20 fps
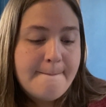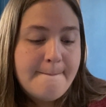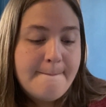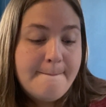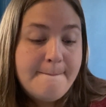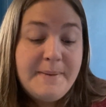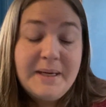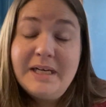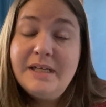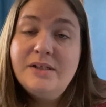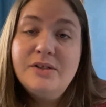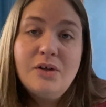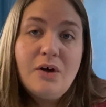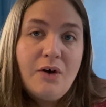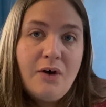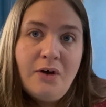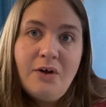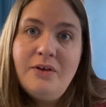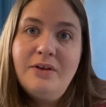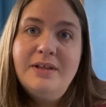But it's
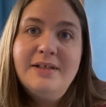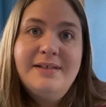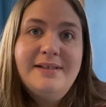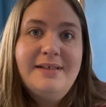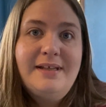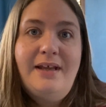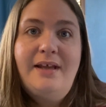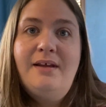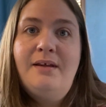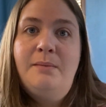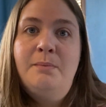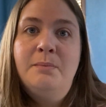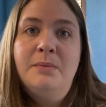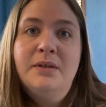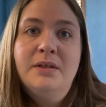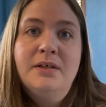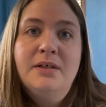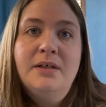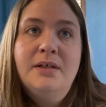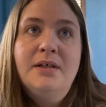all the same.
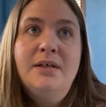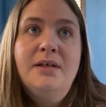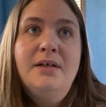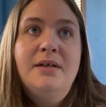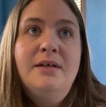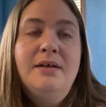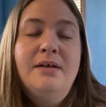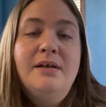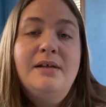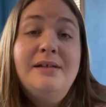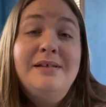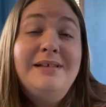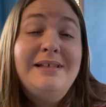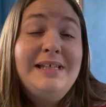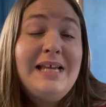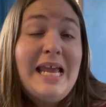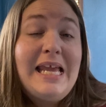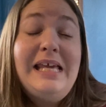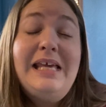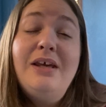It's
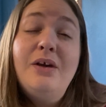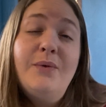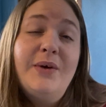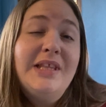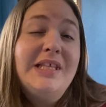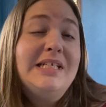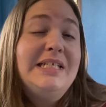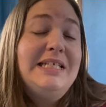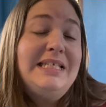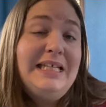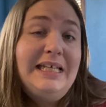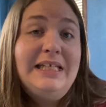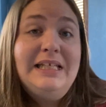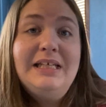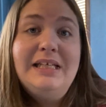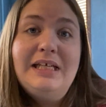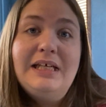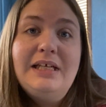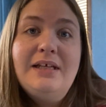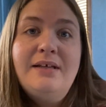taking away the
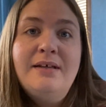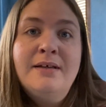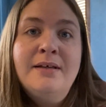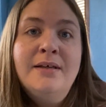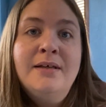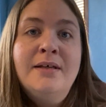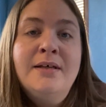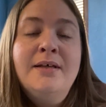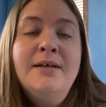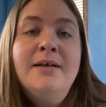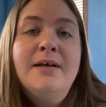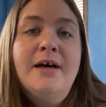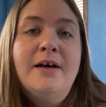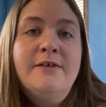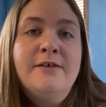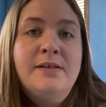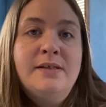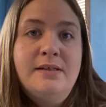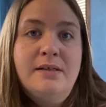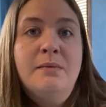dignity of
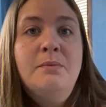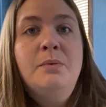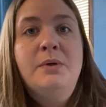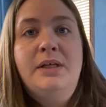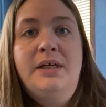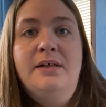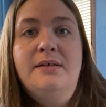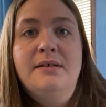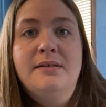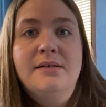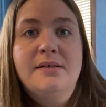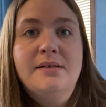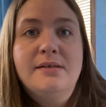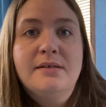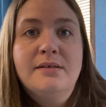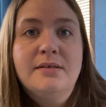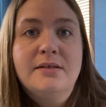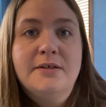someone else.